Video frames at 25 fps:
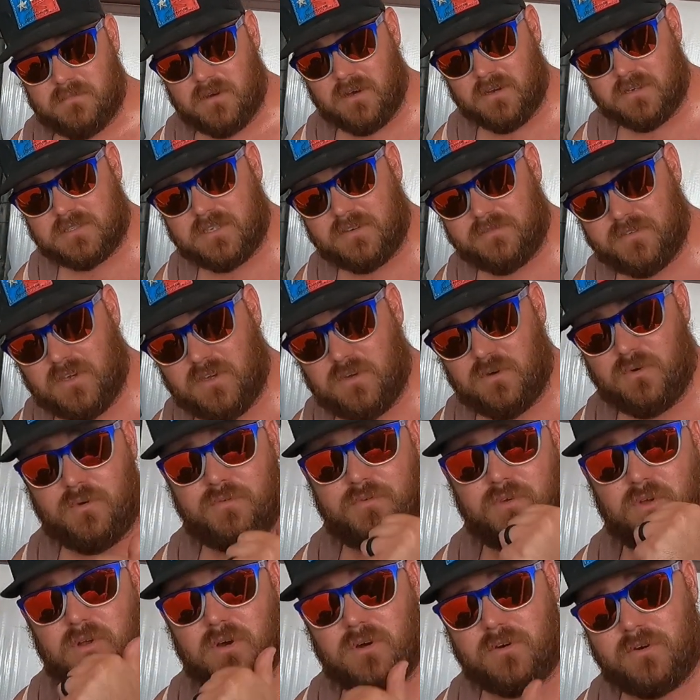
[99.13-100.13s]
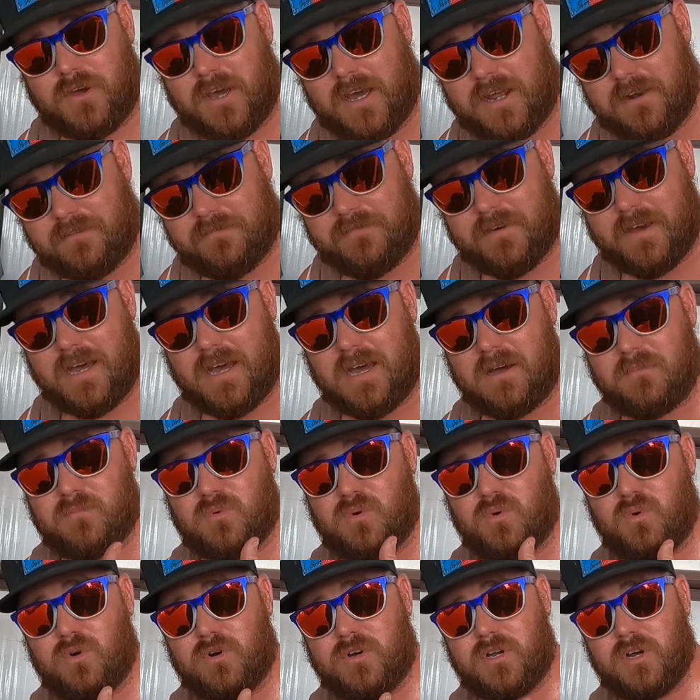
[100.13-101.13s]
Most of you, if you don't know how to
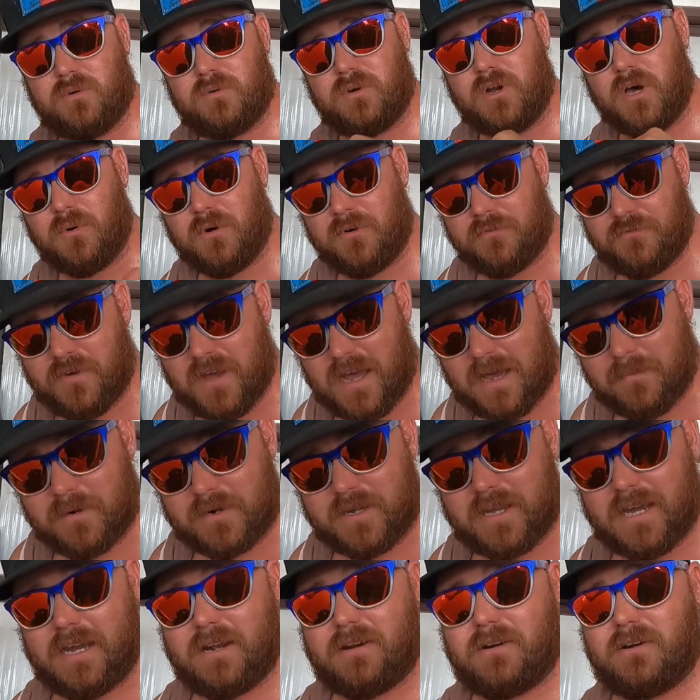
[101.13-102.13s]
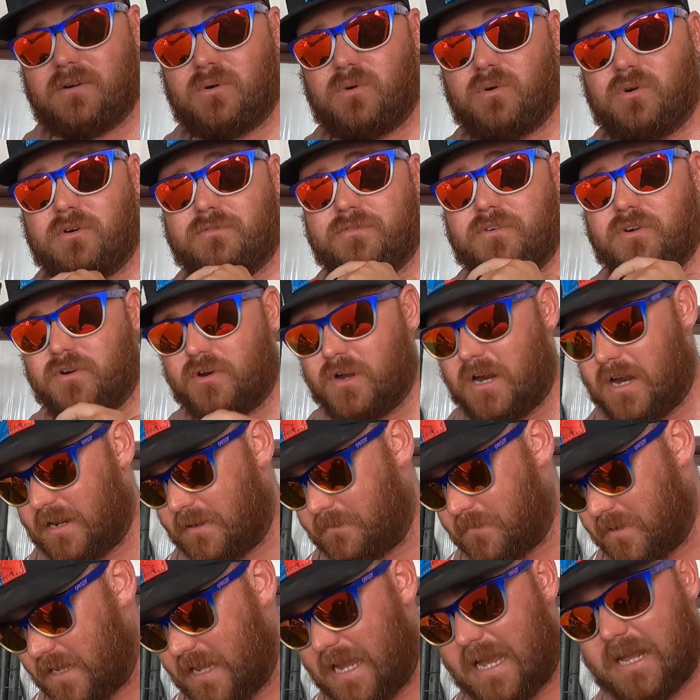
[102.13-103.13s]
fab, or don't know a fabricator, or if you're
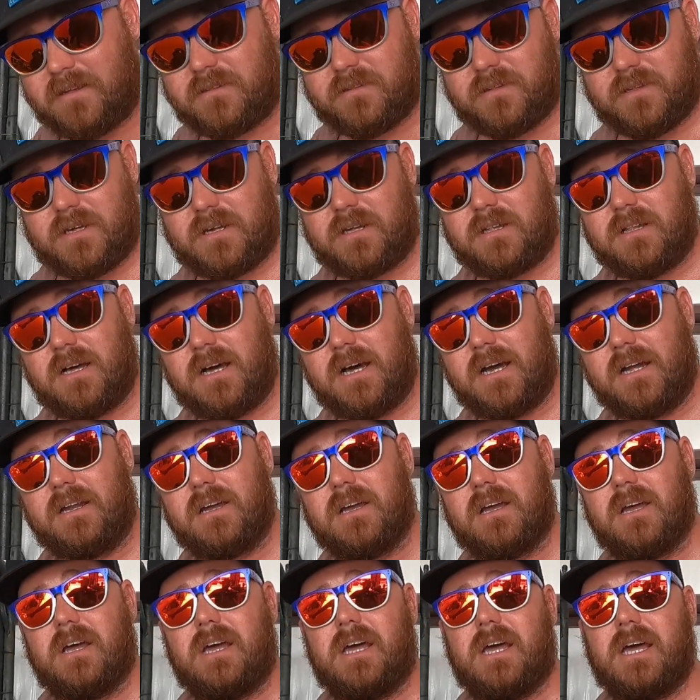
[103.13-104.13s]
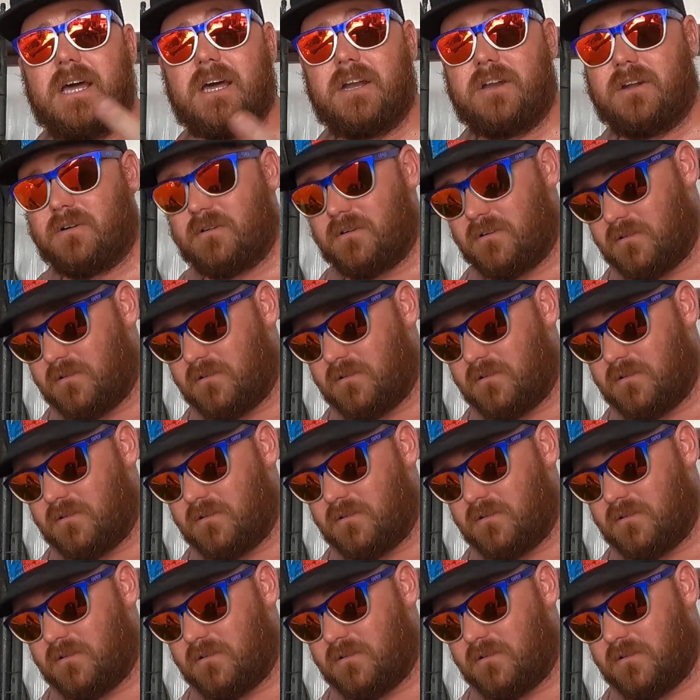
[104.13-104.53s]
not mechanically inclined and